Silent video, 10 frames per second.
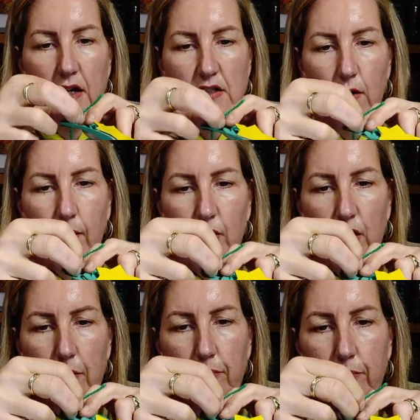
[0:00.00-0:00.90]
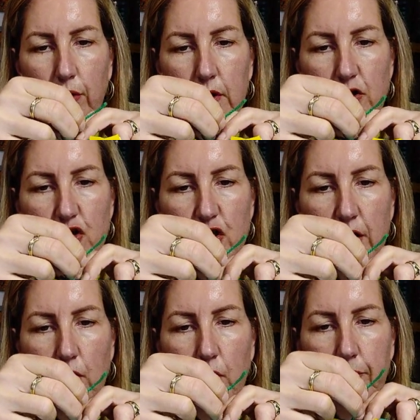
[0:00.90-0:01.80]
So I'm going to pull the
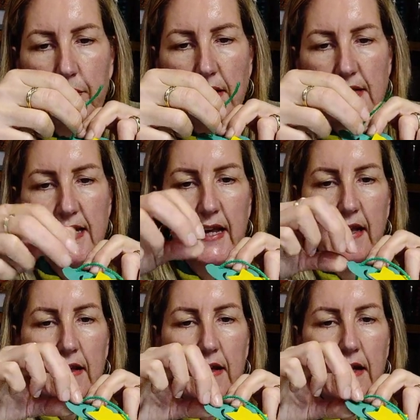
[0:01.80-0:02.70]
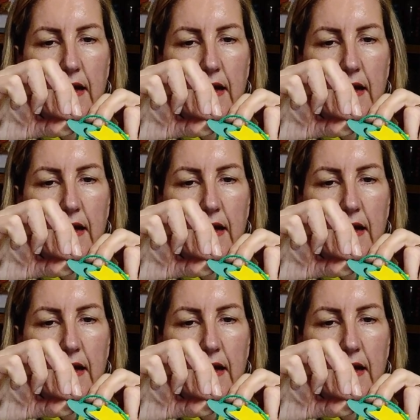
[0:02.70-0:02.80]
string up until